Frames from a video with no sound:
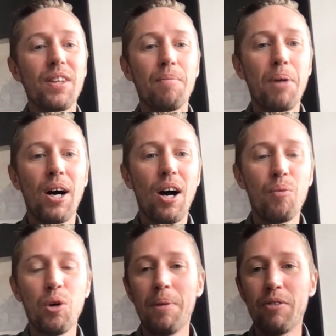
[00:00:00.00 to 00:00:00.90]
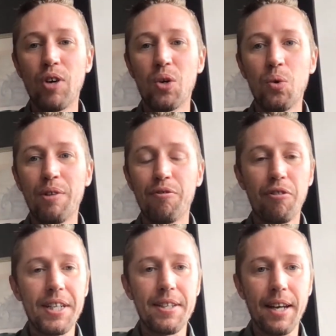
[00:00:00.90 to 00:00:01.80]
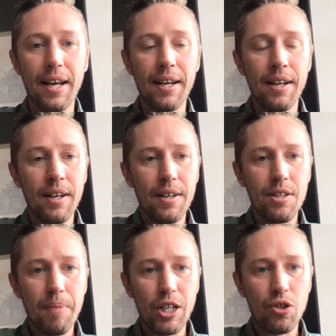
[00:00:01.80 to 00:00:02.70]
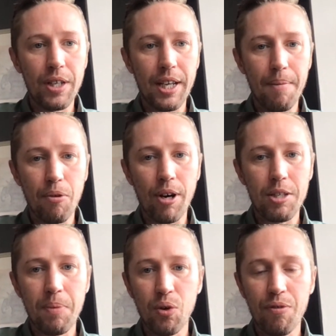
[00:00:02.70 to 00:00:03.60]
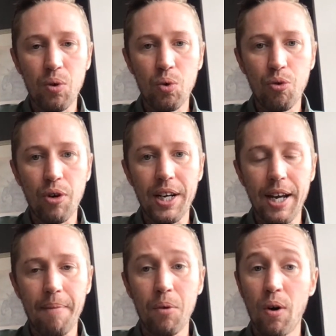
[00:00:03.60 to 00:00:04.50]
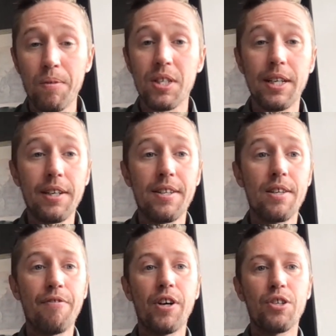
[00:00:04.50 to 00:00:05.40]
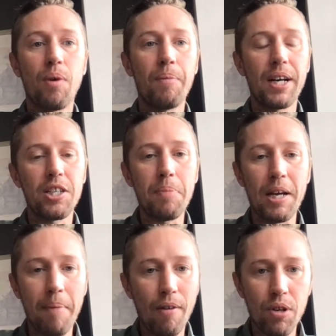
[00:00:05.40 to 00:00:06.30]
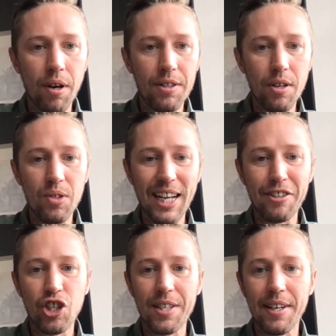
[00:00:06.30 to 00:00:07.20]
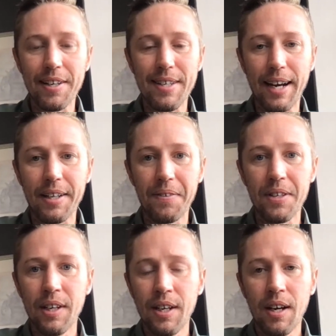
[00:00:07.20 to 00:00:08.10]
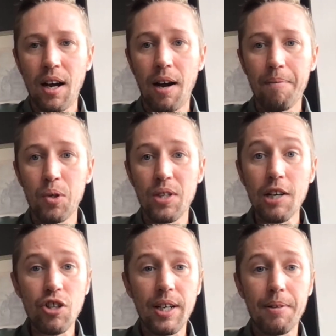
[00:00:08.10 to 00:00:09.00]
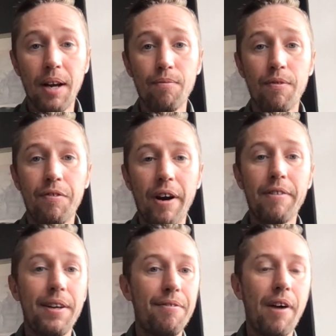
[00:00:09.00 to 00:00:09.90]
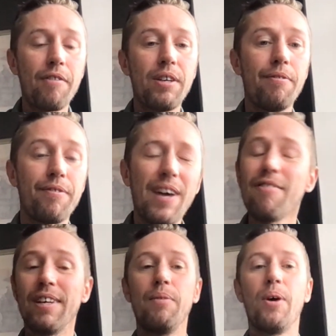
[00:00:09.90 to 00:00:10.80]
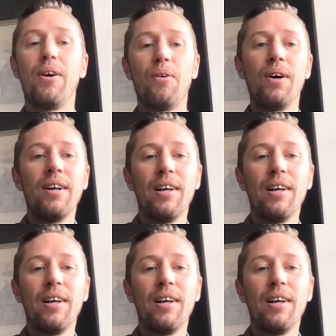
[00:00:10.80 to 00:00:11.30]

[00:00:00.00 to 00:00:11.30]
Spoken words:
but I will be recording three today. So make sure you keep your eyes peeled for all three of them. Obviously, this is the first one. We're going to speak about Renato Sanches in a second, who's actually done very, very, very well